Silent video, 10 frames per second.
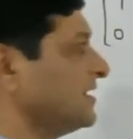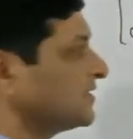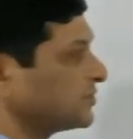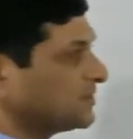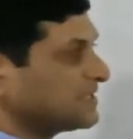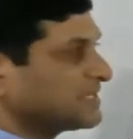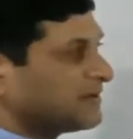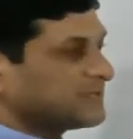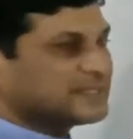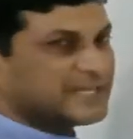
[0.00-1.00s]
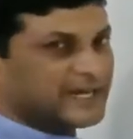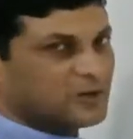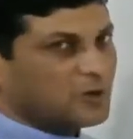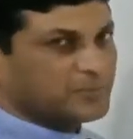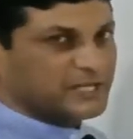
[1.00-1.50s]
So this is our second
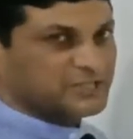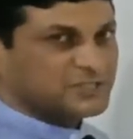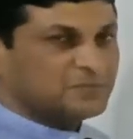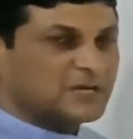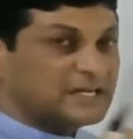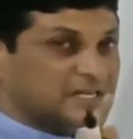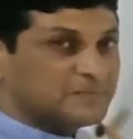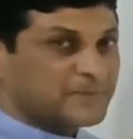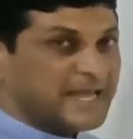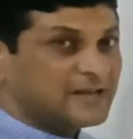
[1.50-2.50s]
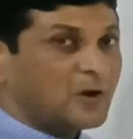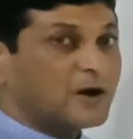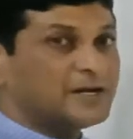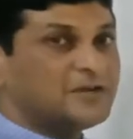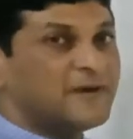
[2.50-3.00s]
operation, multiplying
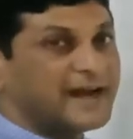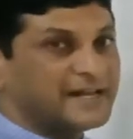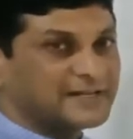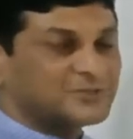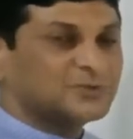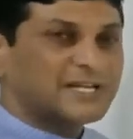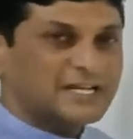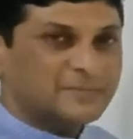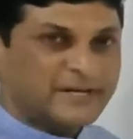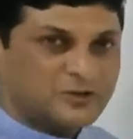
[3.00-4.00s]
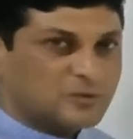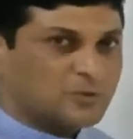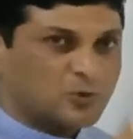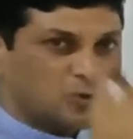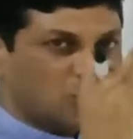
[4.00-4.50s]
or dividing to the element of
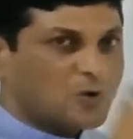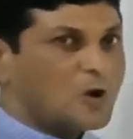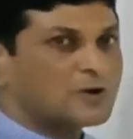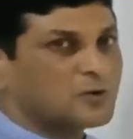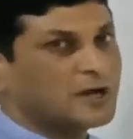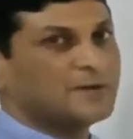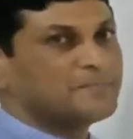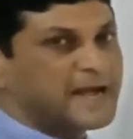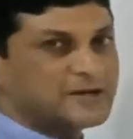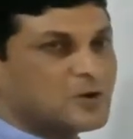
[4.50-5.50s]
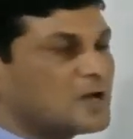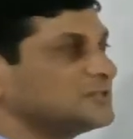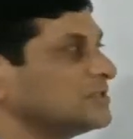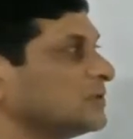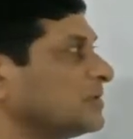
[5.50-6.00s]
row or column by
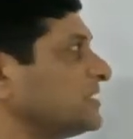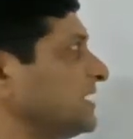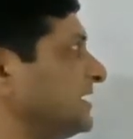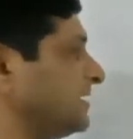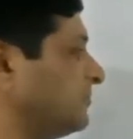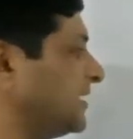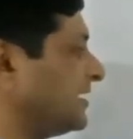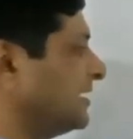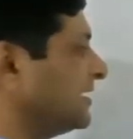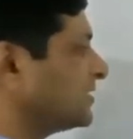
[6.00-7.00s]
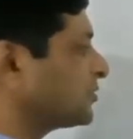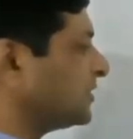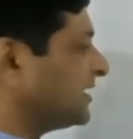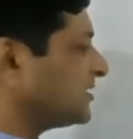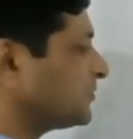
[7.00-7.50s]
non-zero real number. So
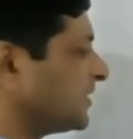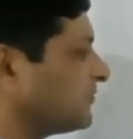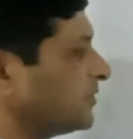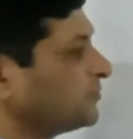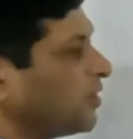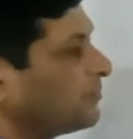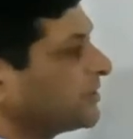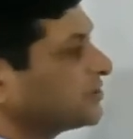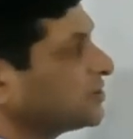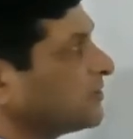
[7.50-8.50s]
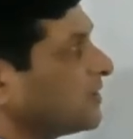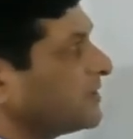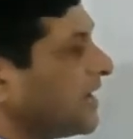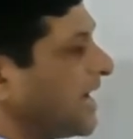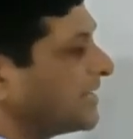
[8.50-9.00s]
let us perform the operation on
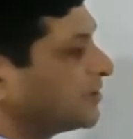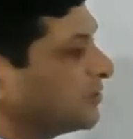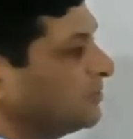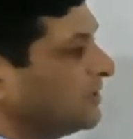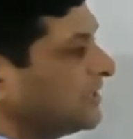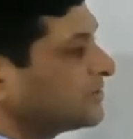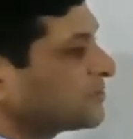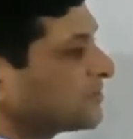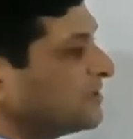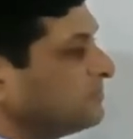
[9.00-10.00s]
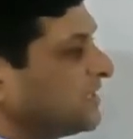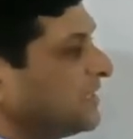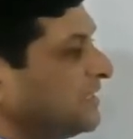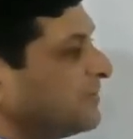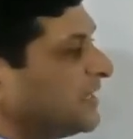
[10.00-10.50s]
R2. So keep the
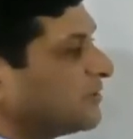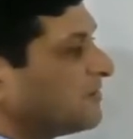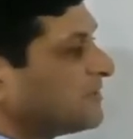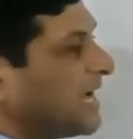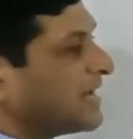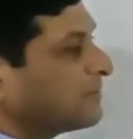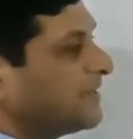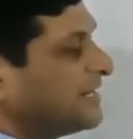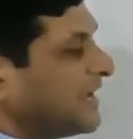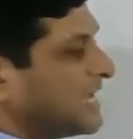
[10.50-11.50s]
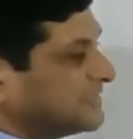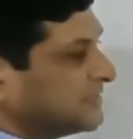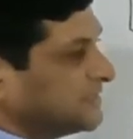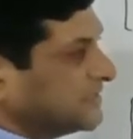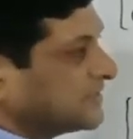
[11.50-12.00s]
element of R1 as
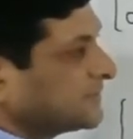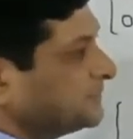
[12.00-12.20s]
it is.